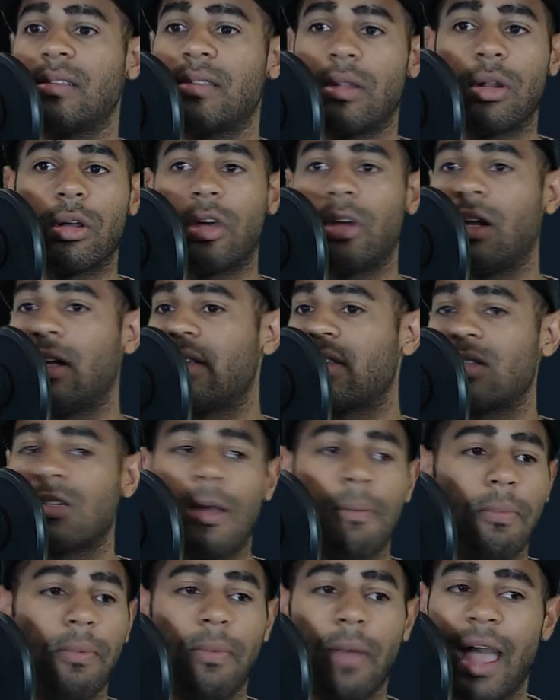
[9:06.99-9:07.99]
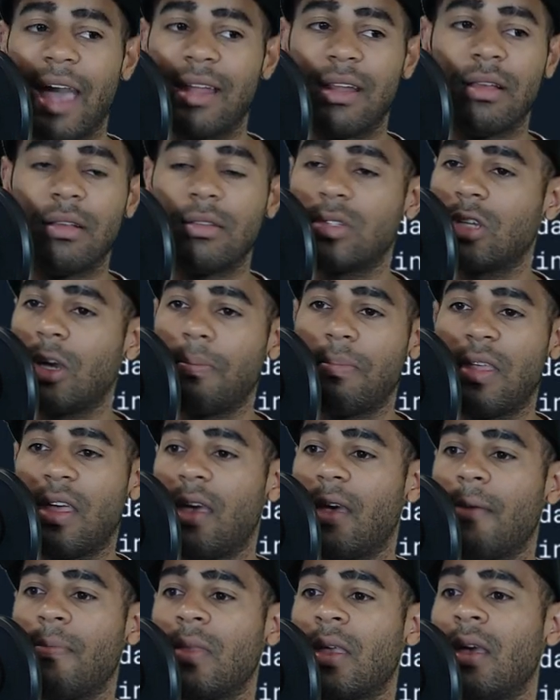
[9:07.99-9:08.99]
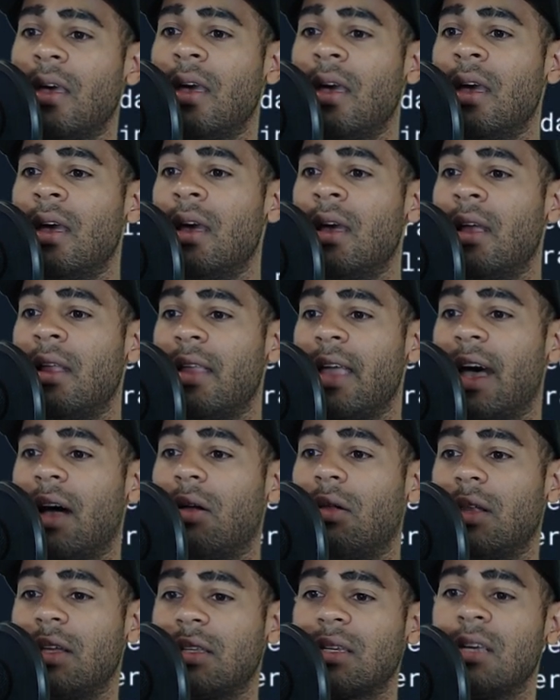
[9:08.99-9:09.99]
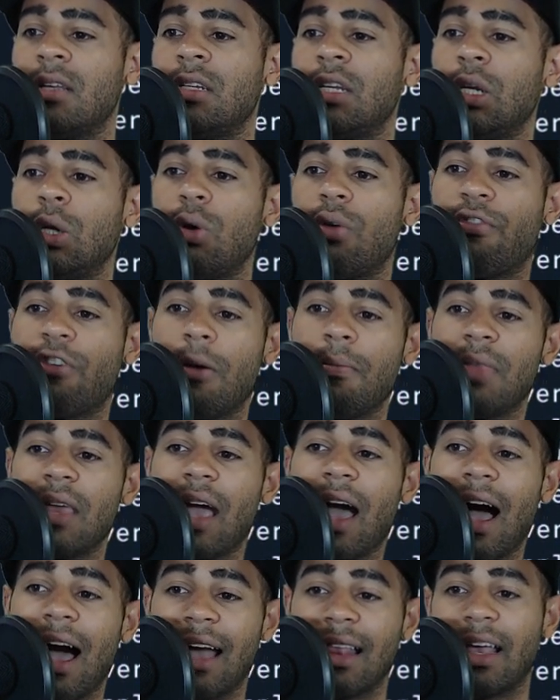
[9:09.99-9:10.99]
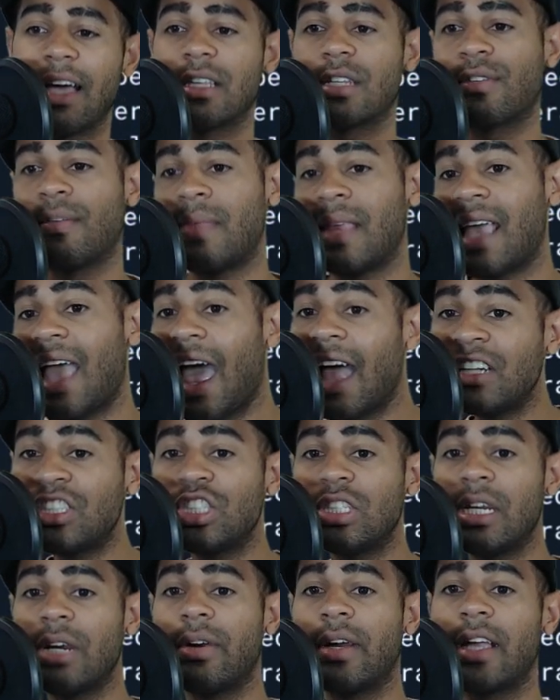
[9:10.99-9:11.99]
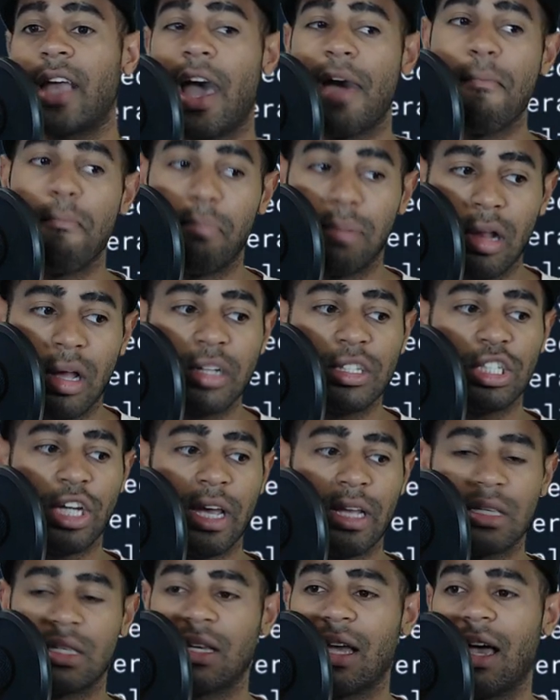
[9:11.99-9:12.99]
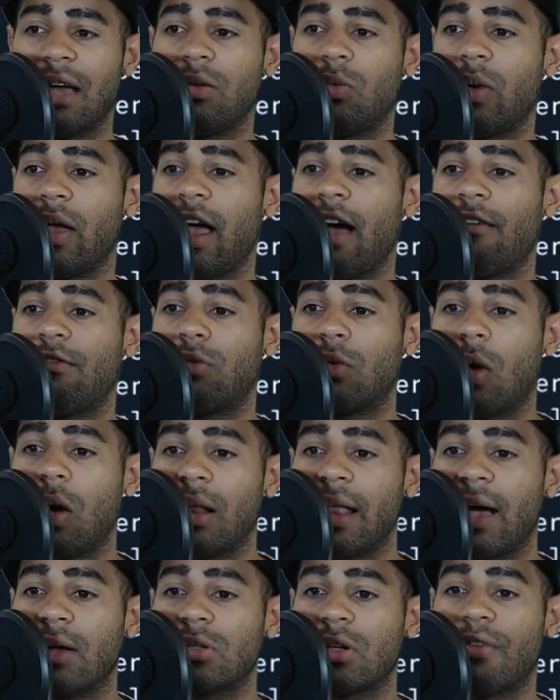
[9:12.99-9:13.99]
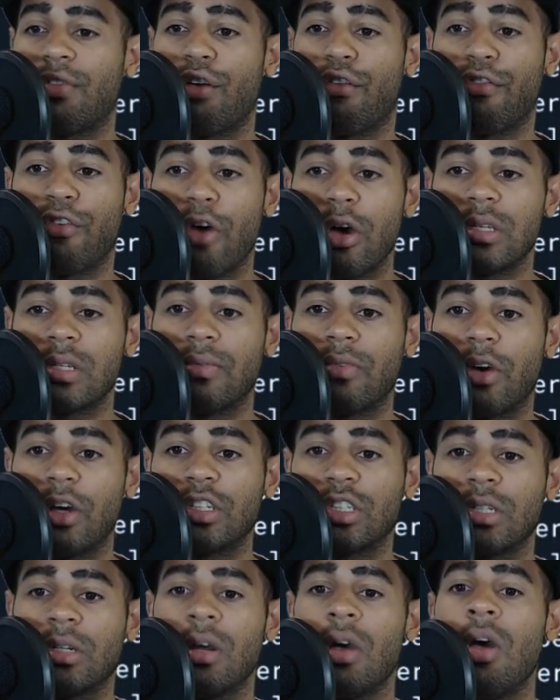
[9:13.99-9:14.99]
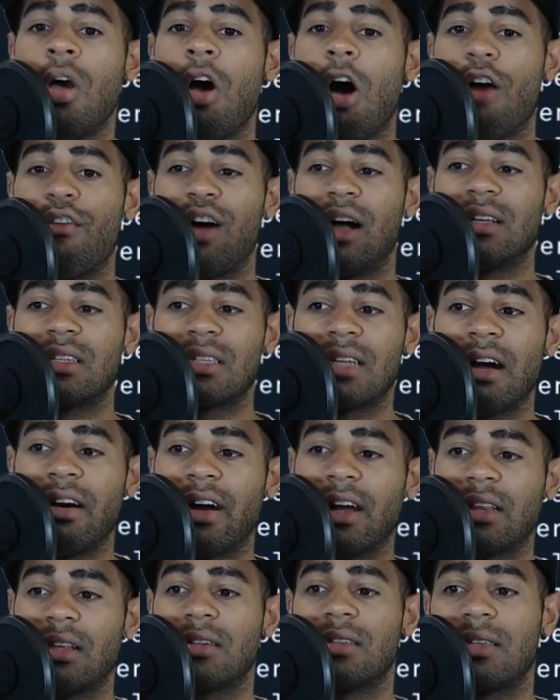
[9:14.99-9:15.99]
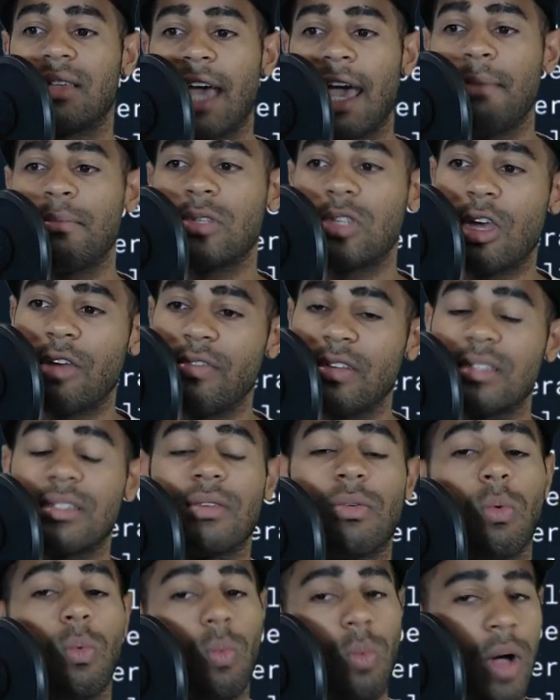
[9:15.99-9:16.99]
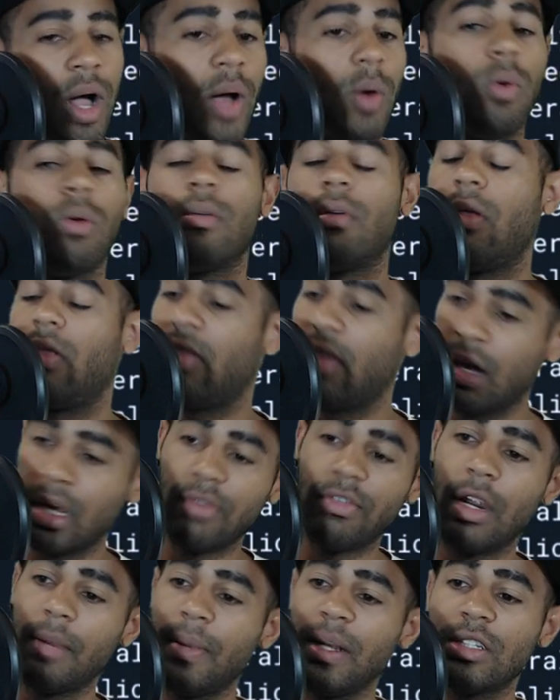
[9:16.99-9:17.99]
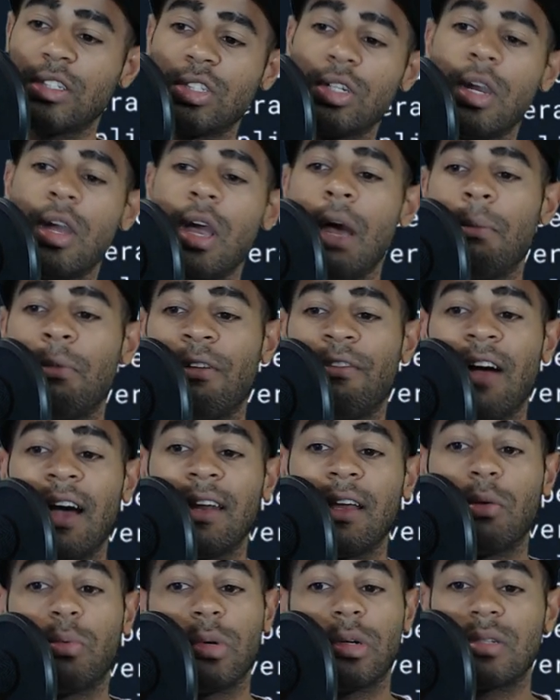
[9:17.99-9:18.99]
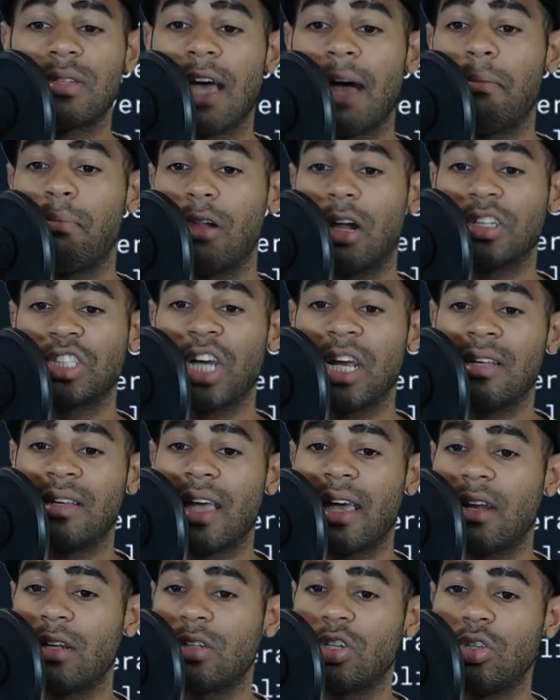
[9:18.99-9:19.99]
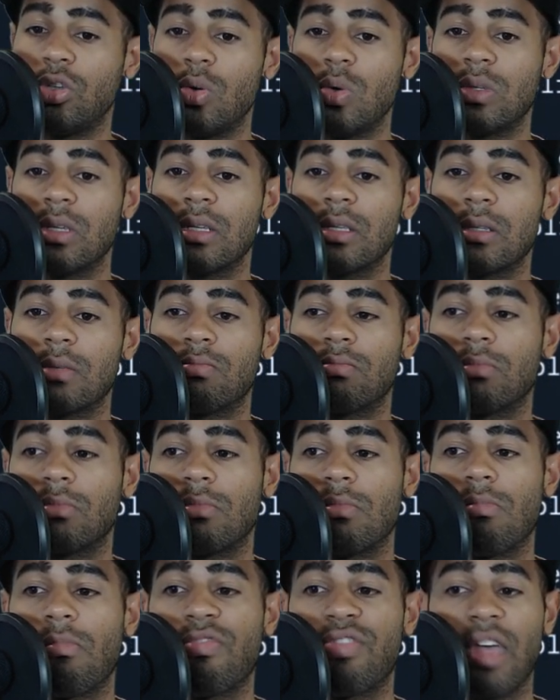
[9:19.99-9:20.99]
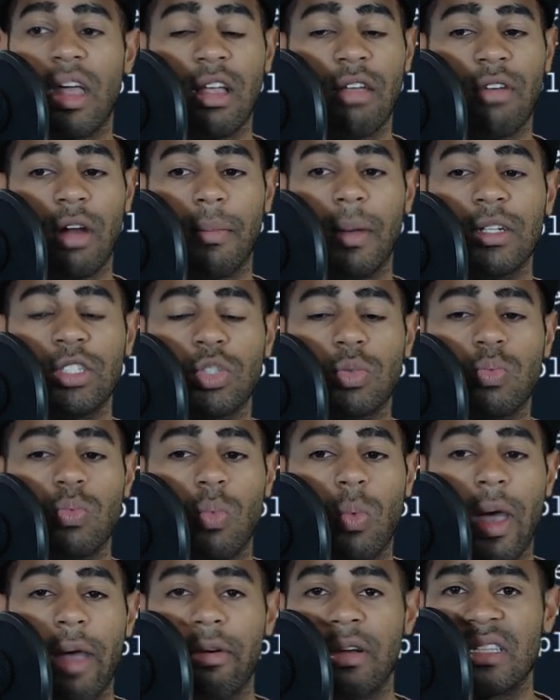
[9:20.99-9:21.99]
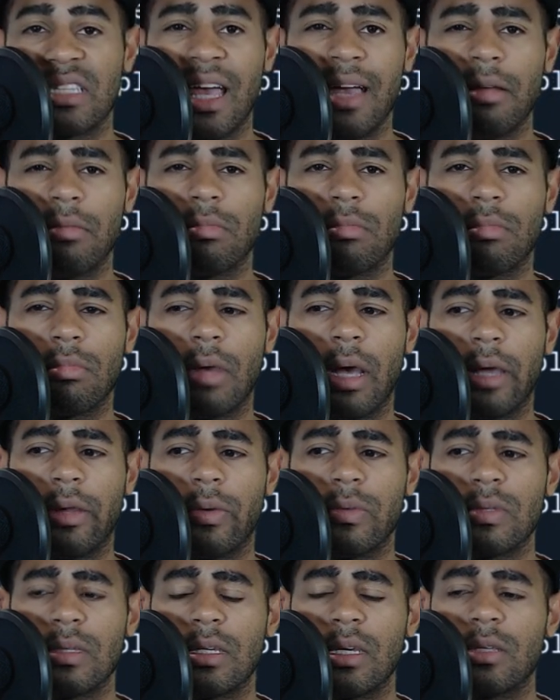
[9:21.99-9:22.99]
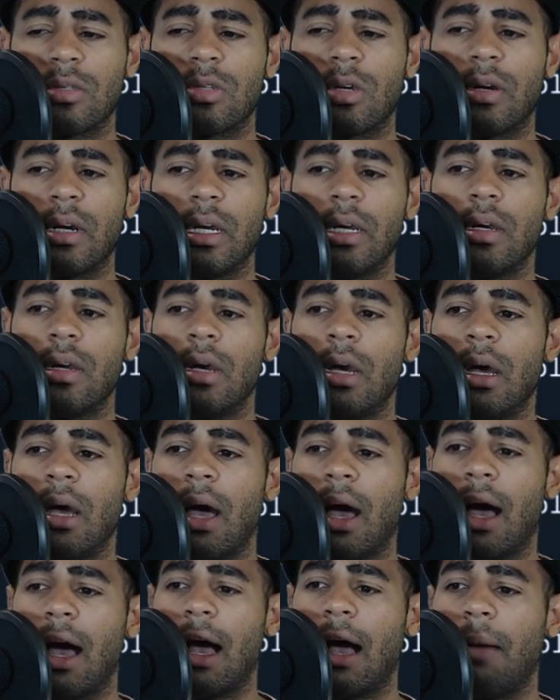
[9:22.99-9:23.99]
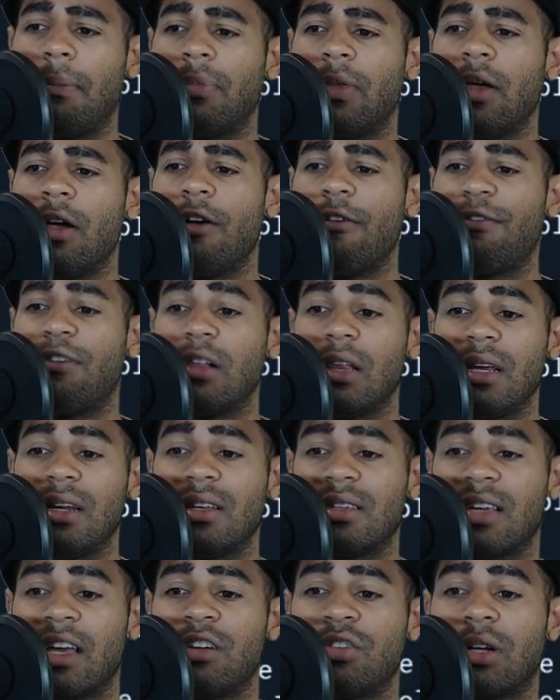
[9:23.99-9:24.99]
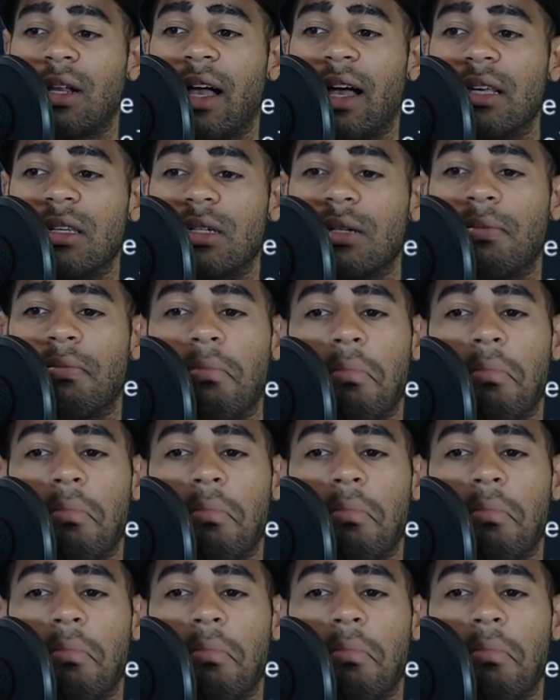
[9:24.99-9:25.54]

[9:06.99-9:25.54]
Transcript: They're not going to stop at it, stop there. Now, let's continue from the highlights from the engineering and blockchain side. We have rollout of the first version of our Star Atlas game service. Wow, thank you very much. Providing real-time blockchain data to users. Thank you very much. Where is that? I don't see it, sorry. Um, fully decentralized.